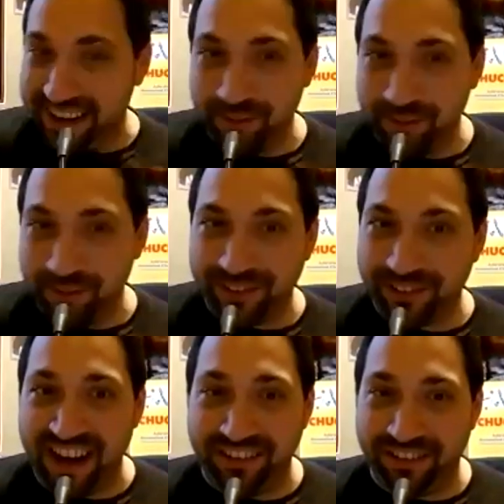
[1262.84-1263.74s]
anyone,
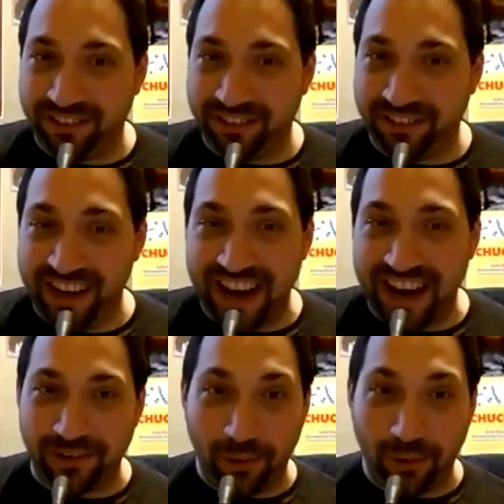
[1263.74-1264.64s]
she has
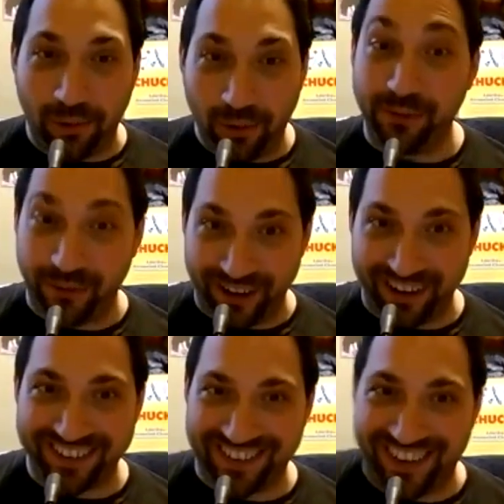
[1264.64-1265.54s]
to call you
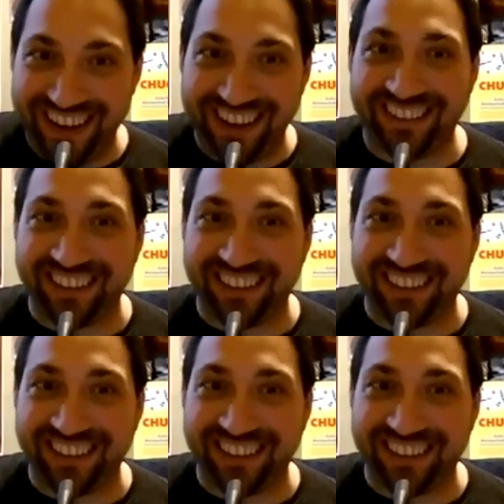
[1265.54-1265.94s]
first, right?